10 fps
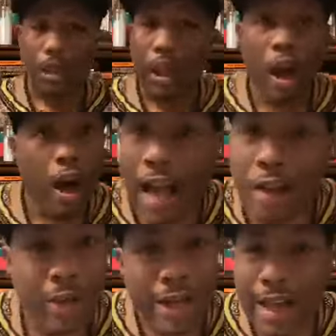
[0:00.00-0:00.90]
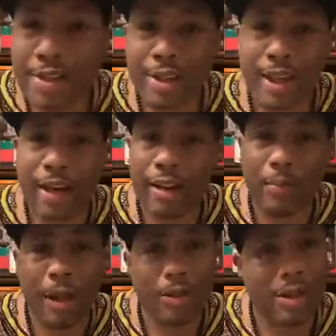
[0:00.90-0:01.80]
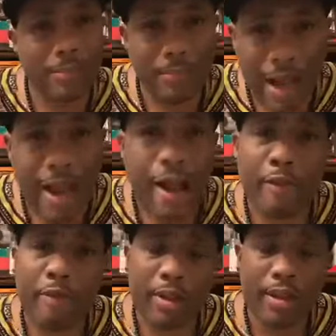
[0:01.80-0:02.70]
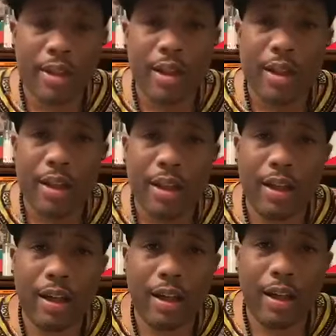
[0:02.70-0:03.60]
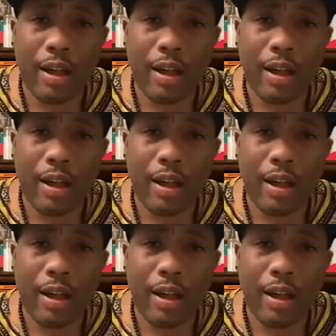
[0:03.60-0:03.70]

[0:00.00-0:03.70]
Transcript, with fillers: are not really educated about the Biafran and uh,